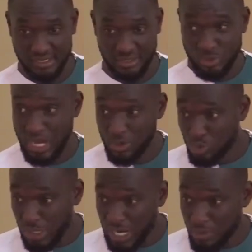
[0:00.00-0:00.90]
You can
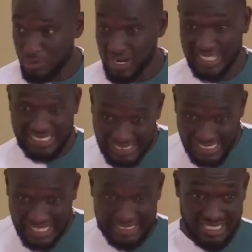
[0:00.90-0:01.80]
grow lemongrass and
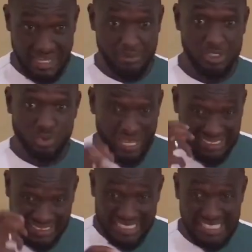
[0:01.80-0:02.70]
sell it to companies who are
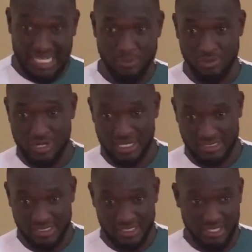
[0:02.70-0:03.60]
seeking lemongrass.
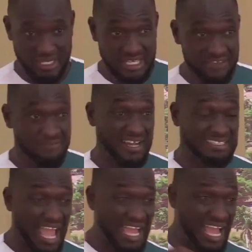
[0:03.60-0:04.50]
In fact,
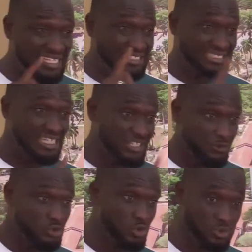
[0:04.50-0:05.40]
I had this challenge
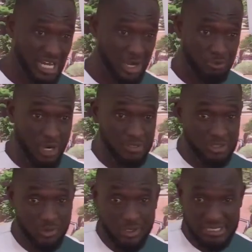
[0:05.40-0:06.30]
for schools, and I would probably
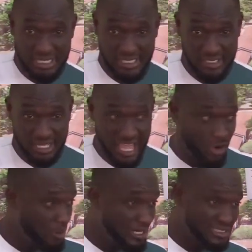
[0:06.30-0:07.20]
throw it here. I
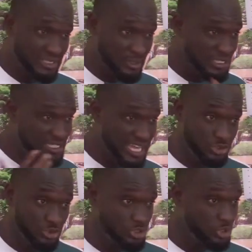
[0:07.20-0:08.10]
hope that somebody here at
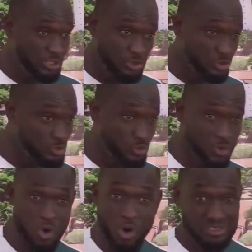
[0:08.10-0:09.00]
UG or the new school
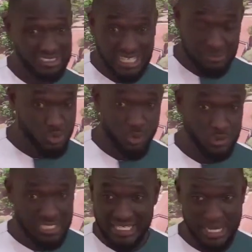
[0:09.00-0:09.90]
or some school will
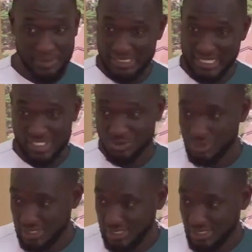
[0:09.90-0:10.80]
take it up and take it
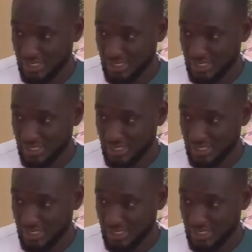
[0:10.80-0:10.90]
seriously.